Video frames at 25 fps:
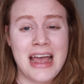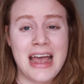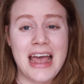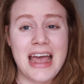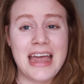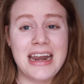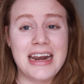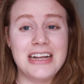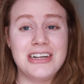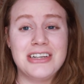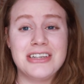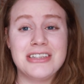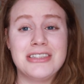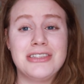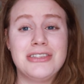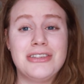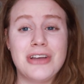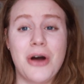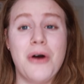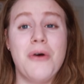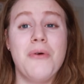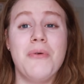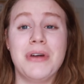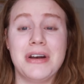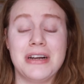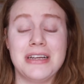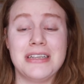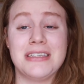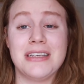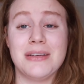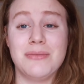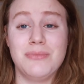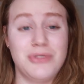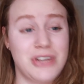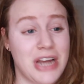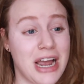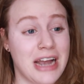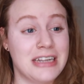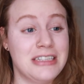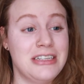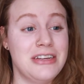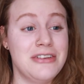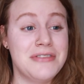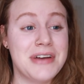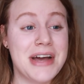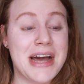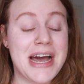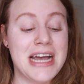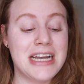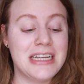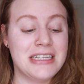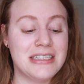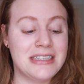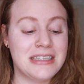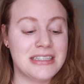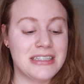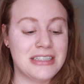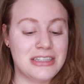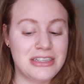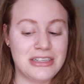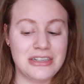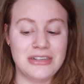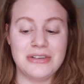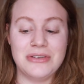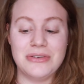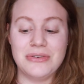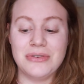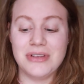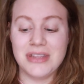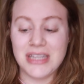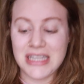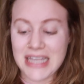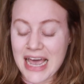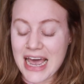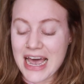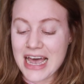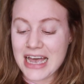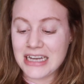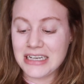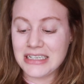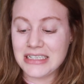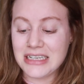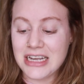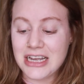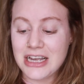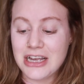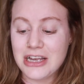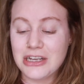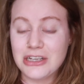and I just don't want to subject you guys to that.